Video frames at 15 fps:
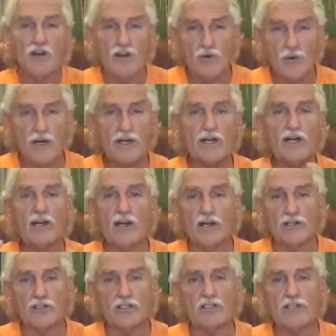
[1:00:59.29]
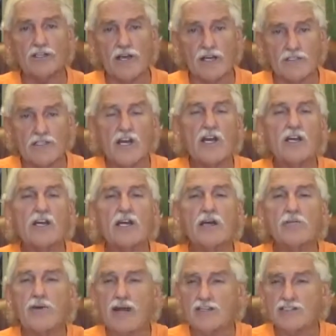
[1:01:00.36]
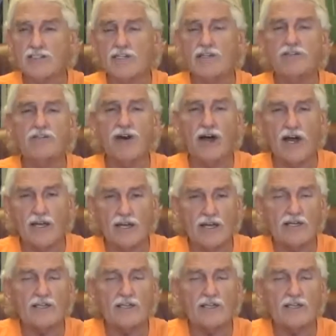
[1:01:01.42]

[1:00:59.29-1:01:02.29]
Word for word: You want to get allergic to things? Keep acidifying